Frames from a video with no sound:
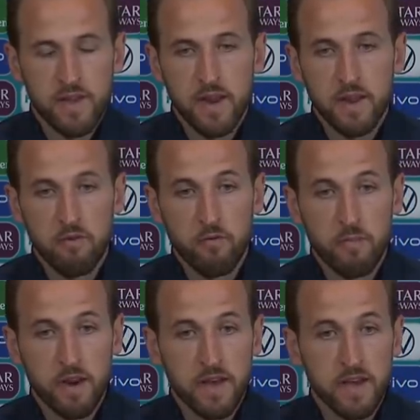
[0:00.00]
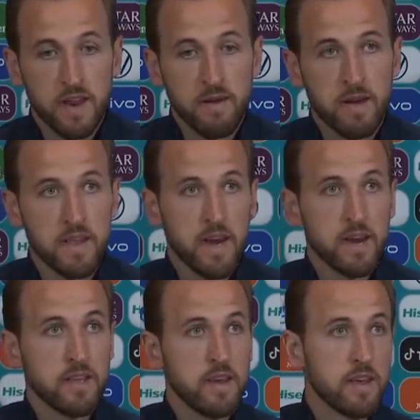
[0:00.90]
technical ability, their
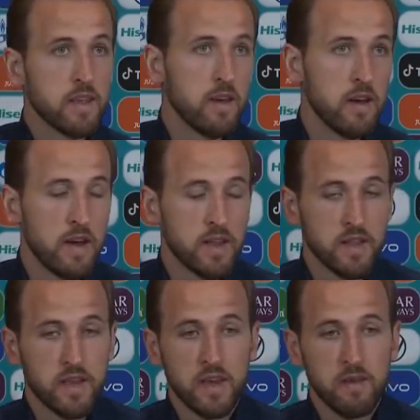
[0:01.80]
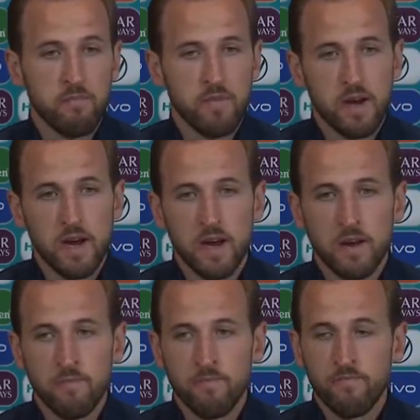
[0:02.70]
mentality as a
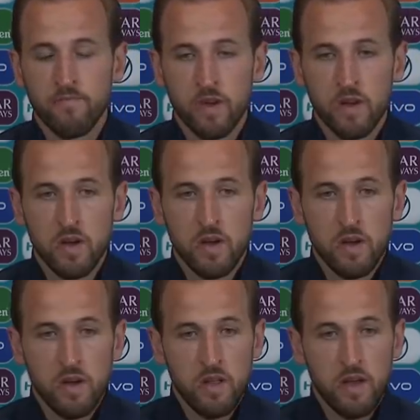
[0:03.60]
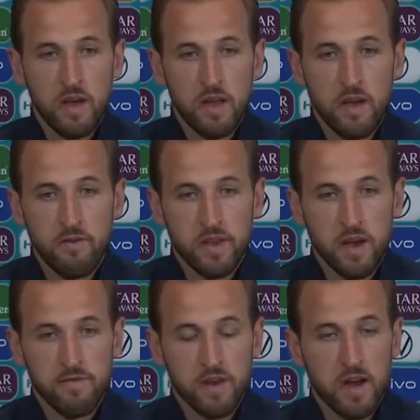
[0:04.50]
team. They're a
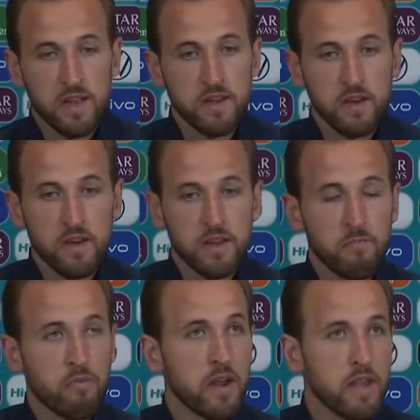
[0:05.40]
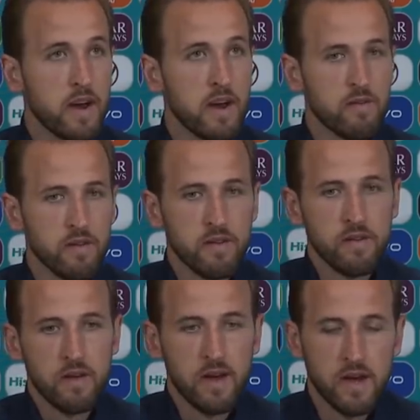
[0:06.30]
tough side to break down,
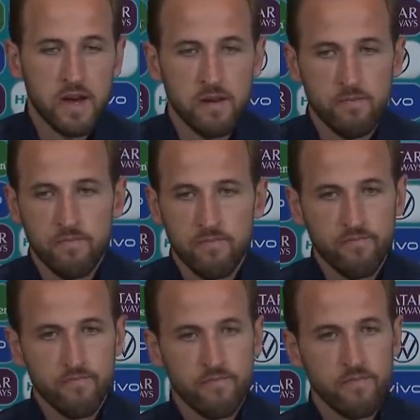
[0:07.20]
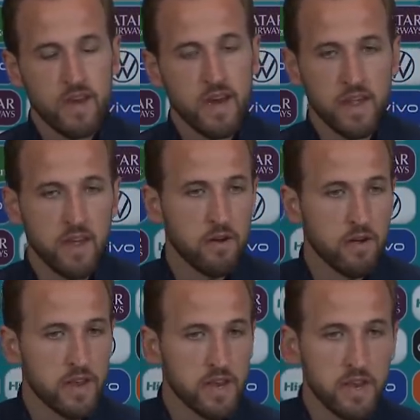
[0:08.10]
and they don't
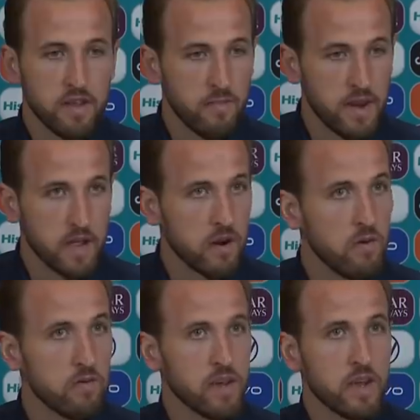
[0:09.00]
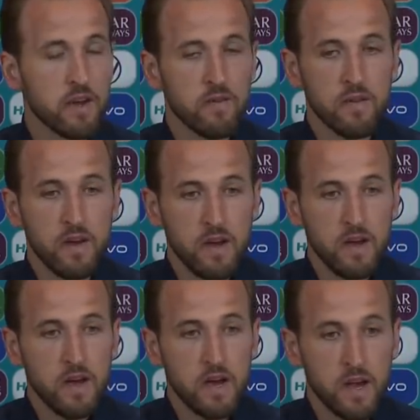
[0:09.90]
concede many goals. They don't.
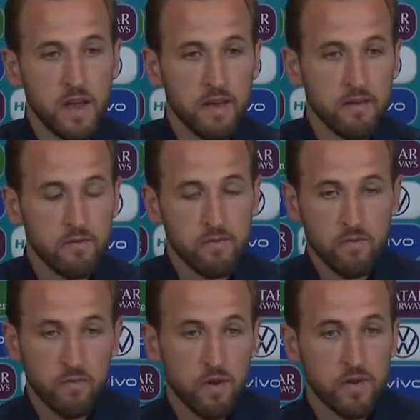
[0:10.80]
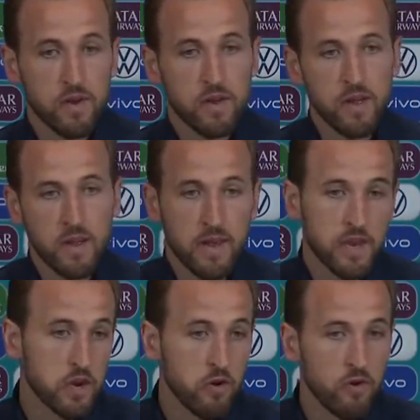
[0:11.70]
They
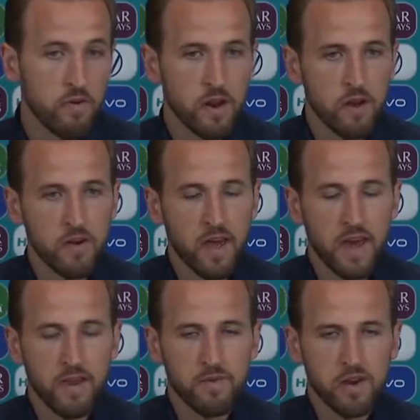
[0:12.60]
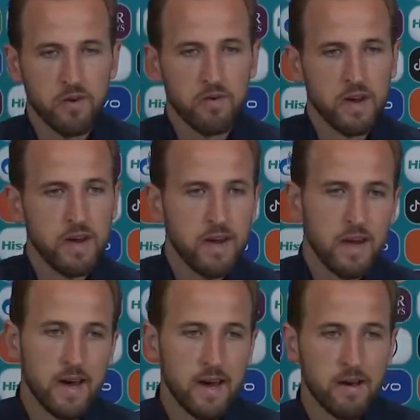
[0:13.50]
score in a lot of games. So
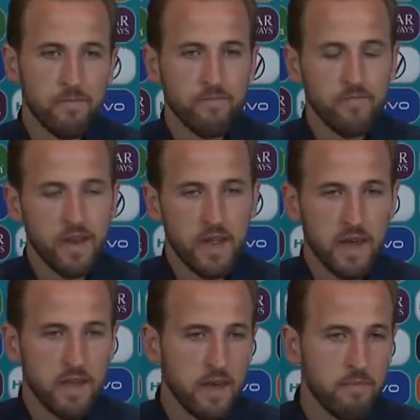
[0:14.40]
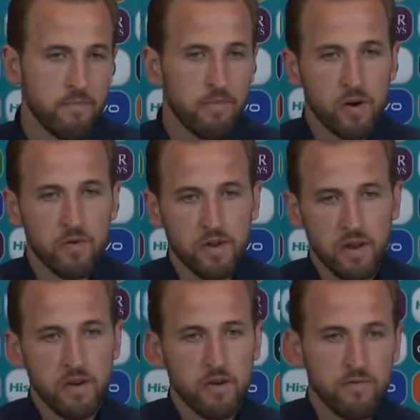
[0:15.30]
they pose a
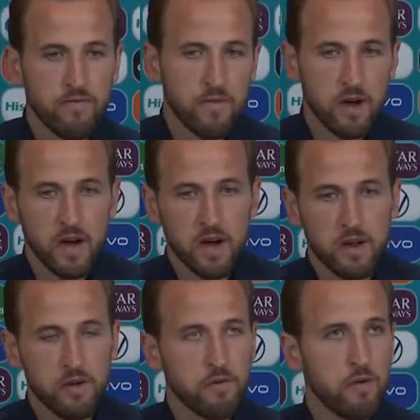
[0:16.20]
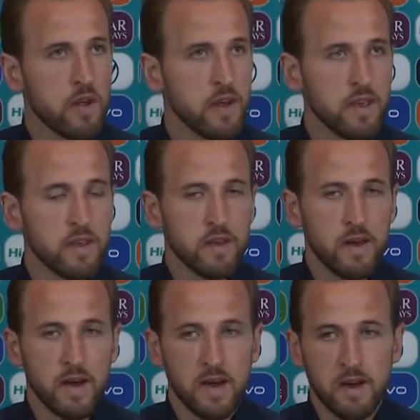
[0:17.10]
lot of good qualities.
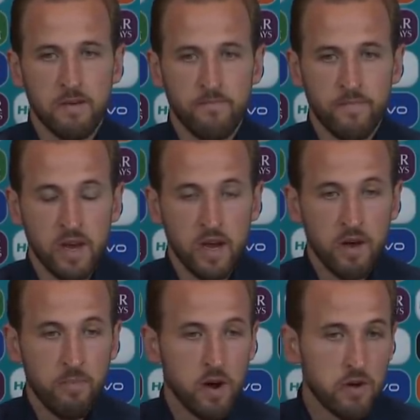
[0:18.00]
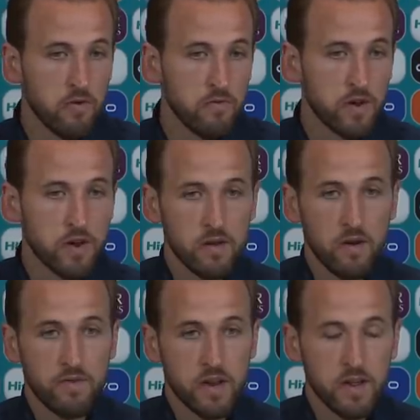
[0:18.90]
But of course,
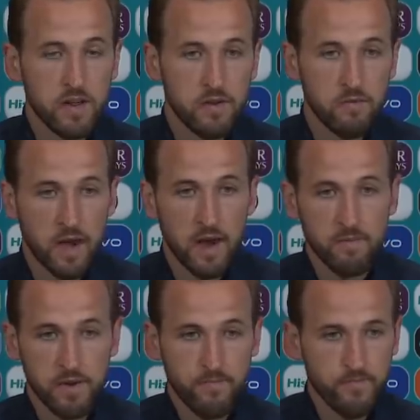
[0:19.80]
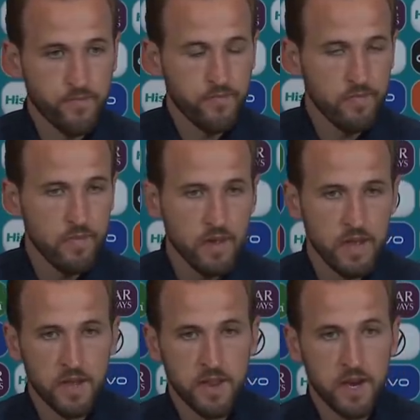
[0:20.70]
obviously, the two games
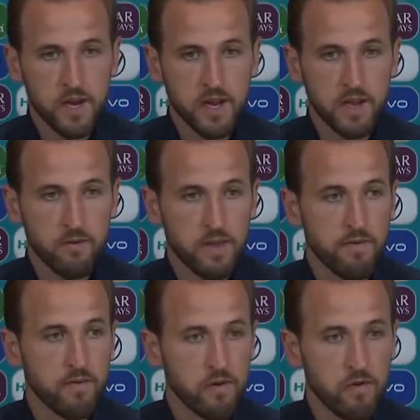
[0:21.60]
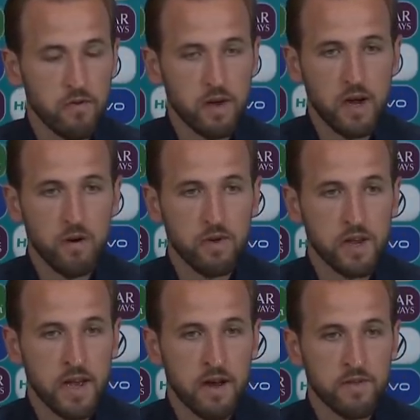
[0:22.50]
in the Nations League were difficult. We was
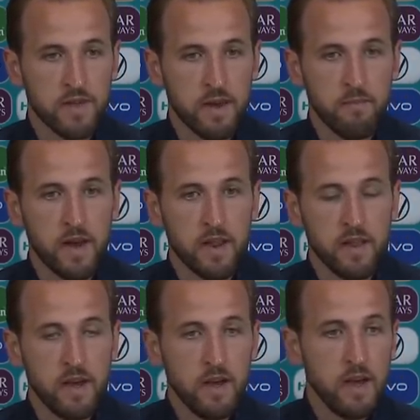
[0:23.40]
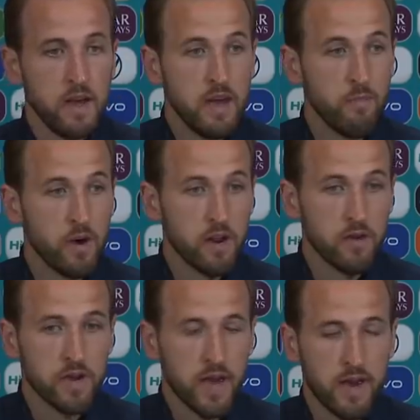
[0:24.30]
down to 10 men in one of
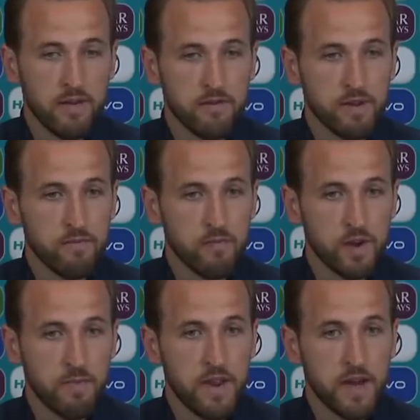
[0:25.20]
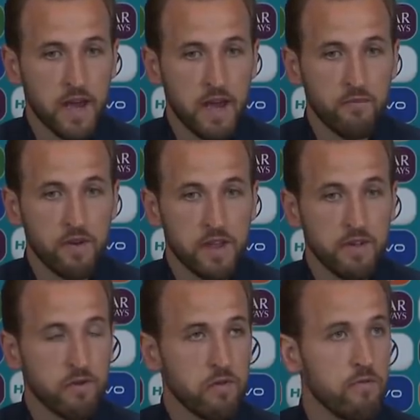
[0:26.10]
those games, which made that game really
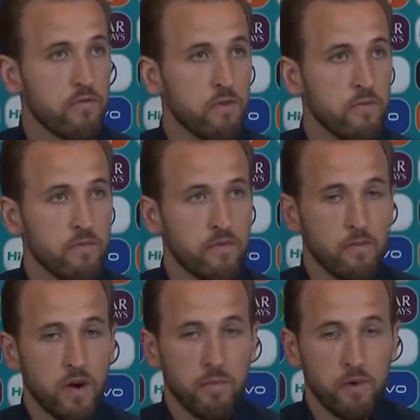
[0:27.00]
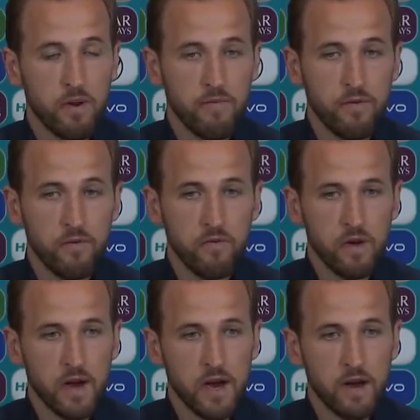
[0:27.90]
difficult from our point of view.
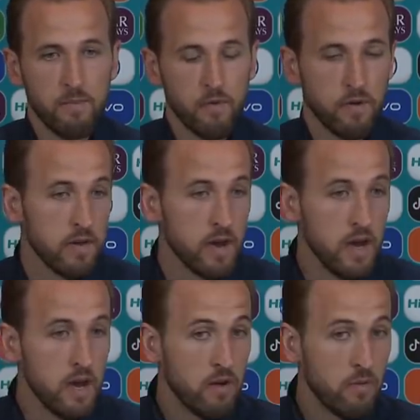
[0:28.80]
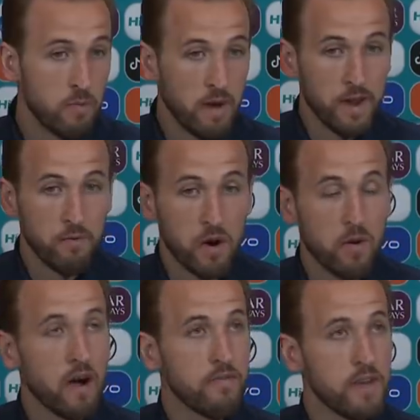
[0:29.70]
But we played well
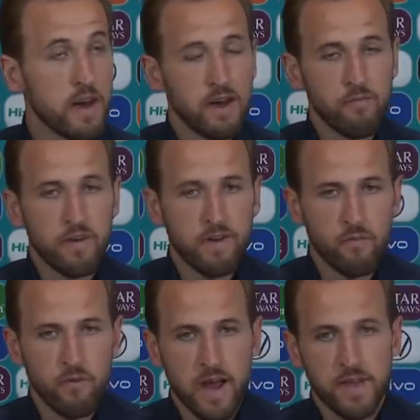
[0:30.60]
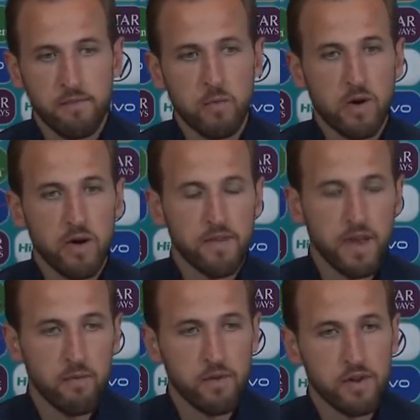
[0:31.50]
after that and reacted well after
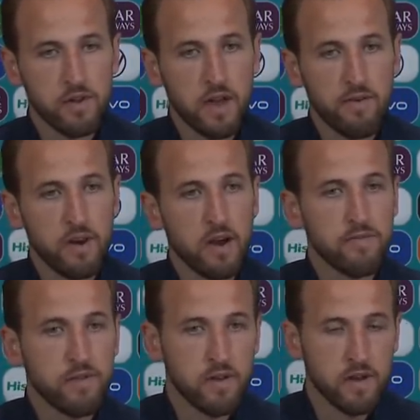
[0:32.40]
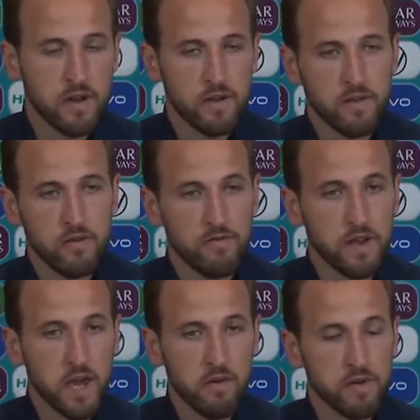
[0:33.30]
that. We just didn't have enough to
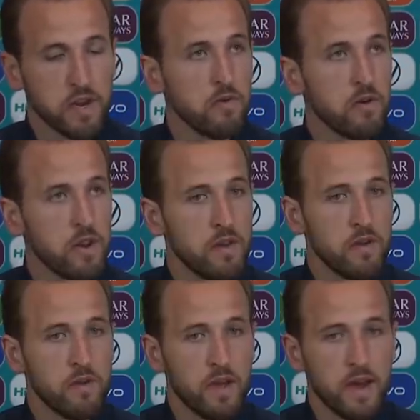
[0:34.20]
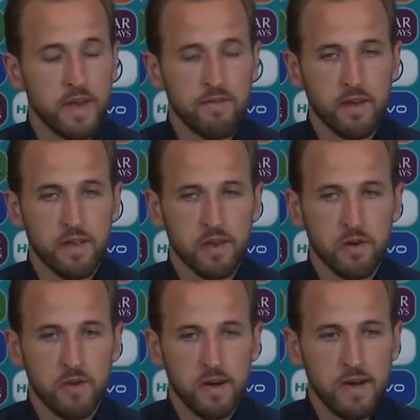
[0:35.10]
obviously get a result on that evening.
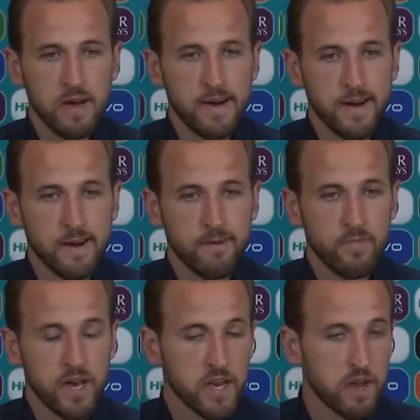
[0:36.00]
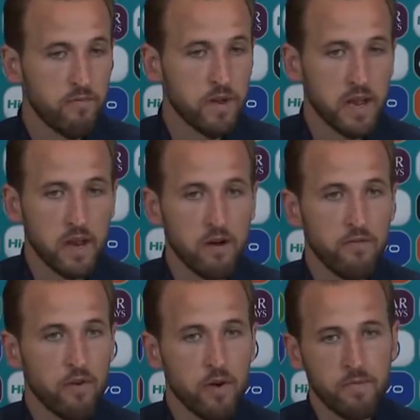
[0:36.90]
So that's stuff we can learn
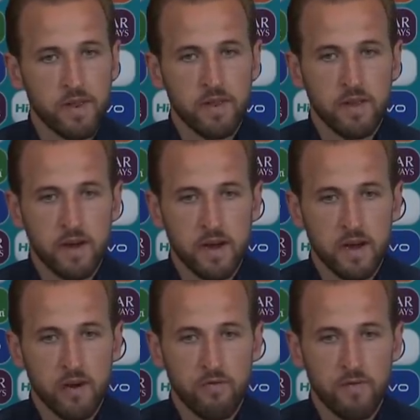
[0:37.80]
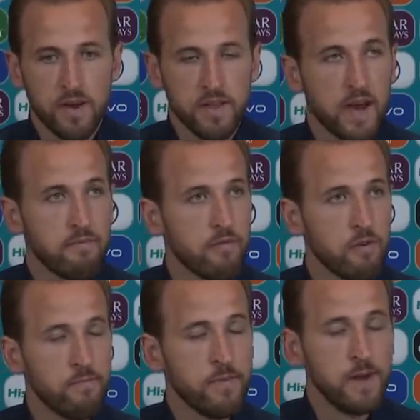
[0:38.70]
from and hopefully adapt from.